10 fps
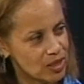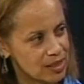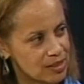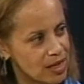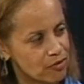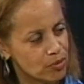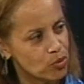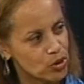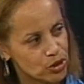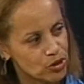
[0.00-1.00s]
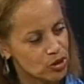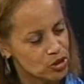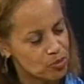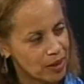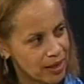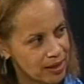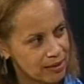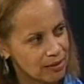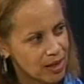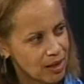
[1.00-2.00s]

let's say from Portugal or Spain,